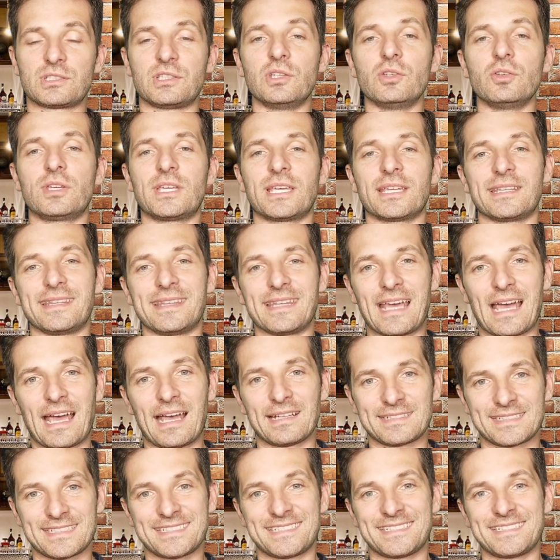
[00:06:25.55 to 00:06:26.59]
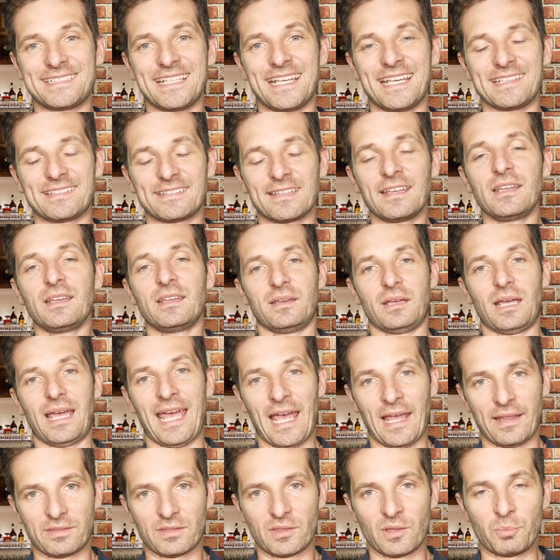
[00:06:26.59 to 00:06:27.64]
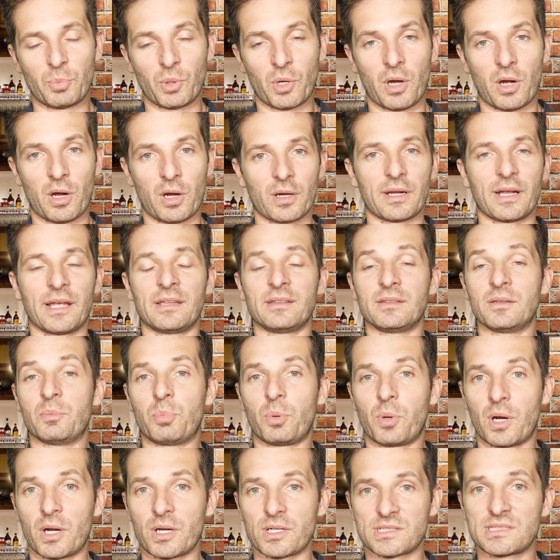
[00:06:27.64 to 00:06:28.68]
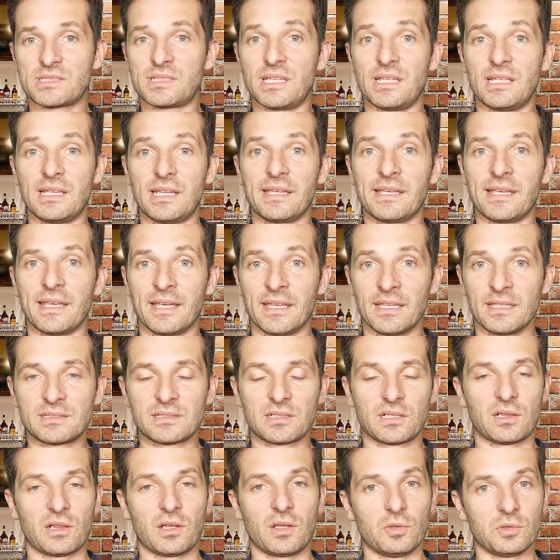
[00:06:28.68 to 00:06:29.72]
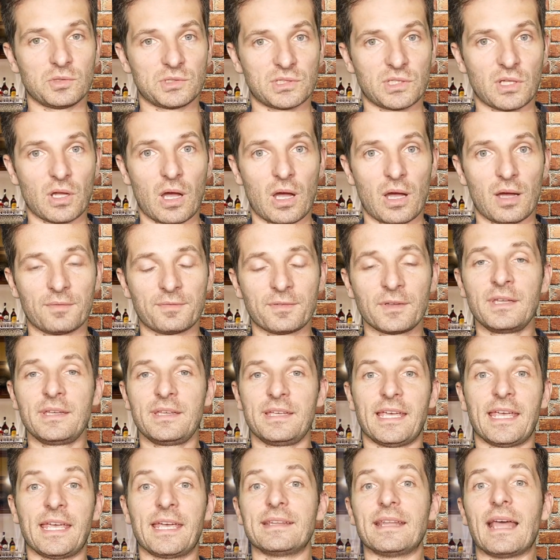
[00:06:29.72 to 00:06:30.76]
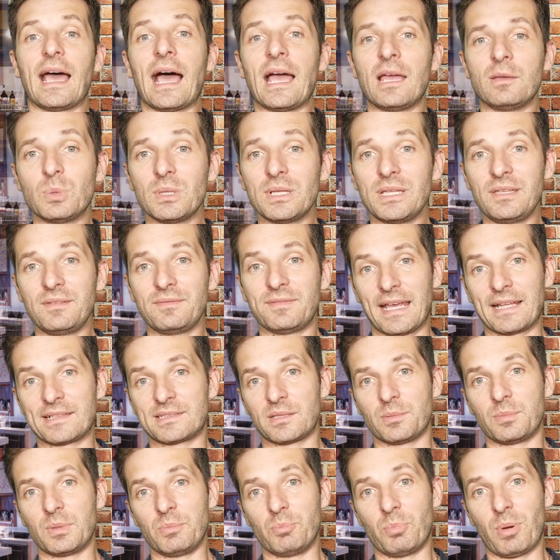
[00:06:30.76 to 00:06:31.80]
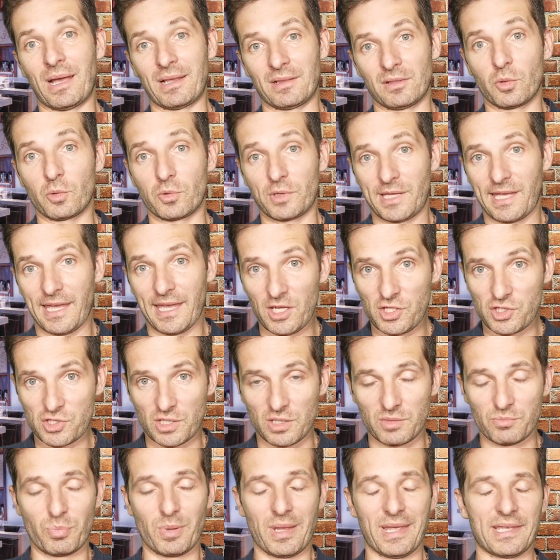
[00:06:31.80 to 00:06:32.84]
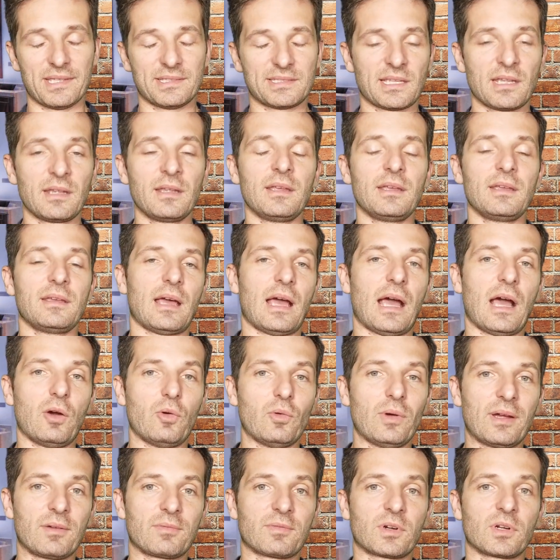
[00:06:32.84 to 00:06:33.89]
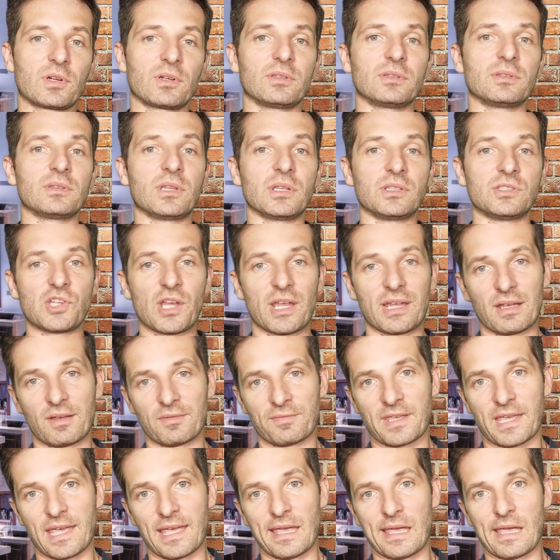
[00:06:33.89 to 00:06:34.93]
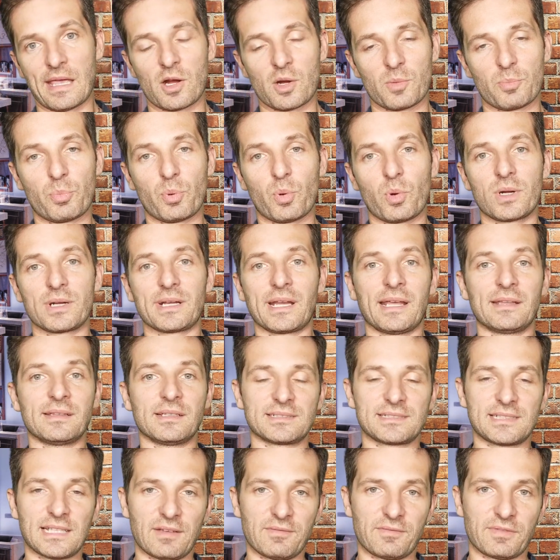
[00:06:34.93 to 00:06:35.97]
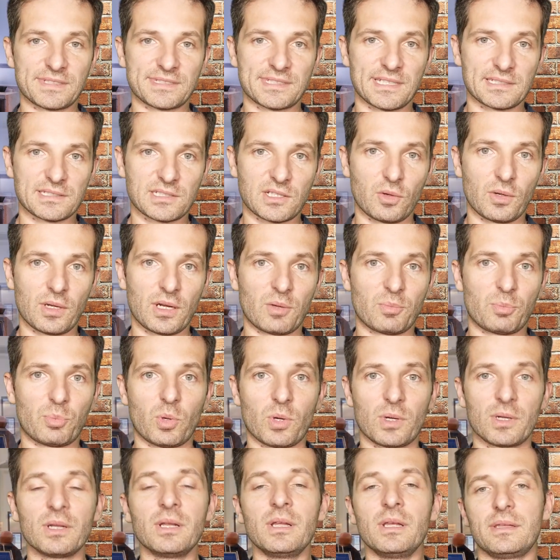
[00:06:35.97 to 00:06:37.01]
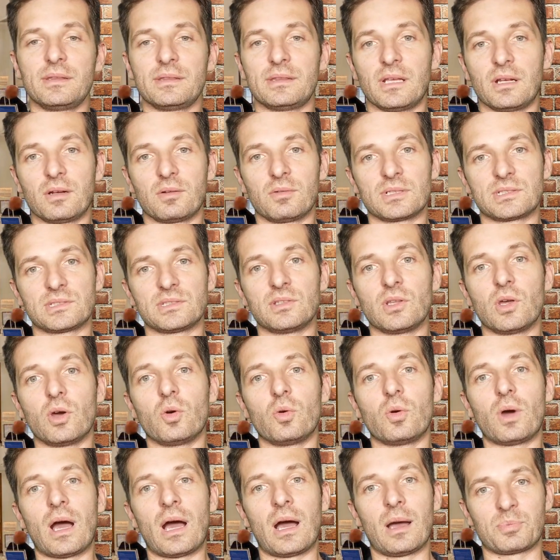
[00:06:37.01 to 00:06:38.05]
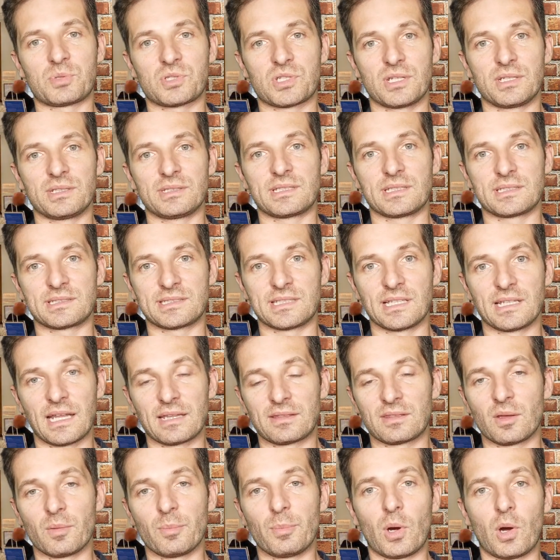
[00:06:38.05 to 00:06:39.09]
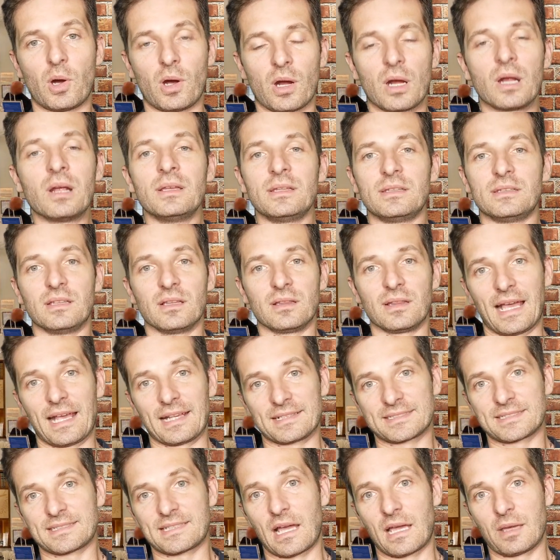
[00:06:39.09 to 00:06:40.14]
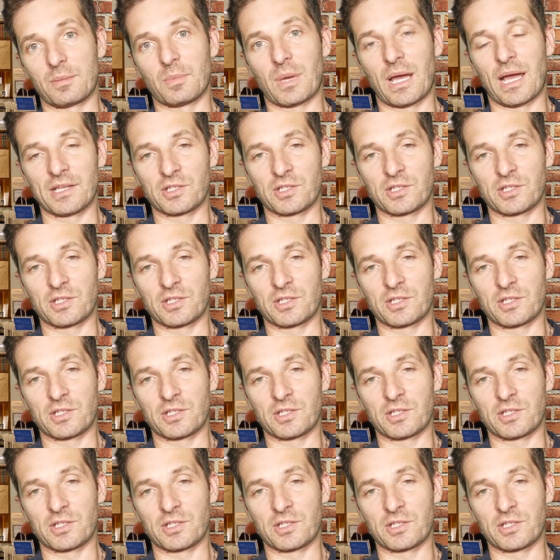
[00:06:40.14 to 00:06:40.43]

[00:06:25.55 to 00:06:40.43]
you cannot sit at the bar, and the bar seating is closed off, and I believe that to be by location based. However, the JFK airport and the San Francisco airport, there was no option to sit at the bar the last time I